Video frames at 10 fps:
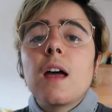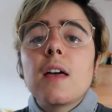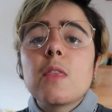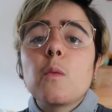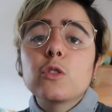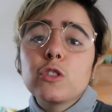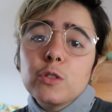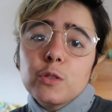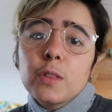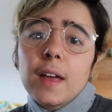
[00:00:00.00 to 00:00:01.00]
And then once
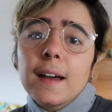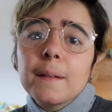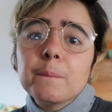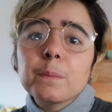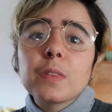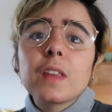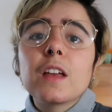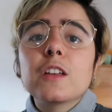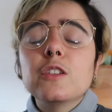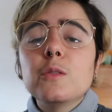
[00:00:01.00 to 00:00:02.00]
you do that,
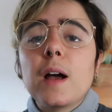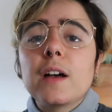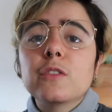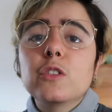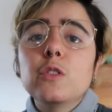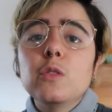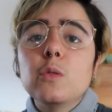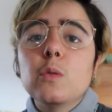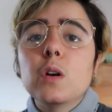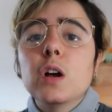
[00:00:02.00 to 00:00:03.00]
you have
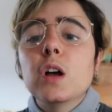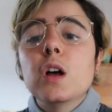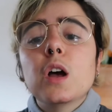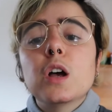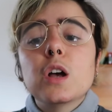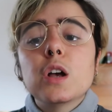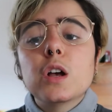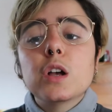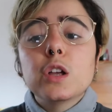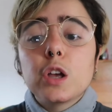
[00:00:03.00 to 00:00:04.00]
to
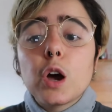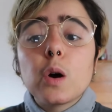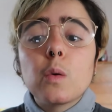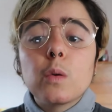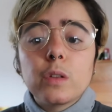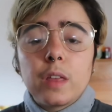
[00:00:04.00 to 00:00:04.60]
go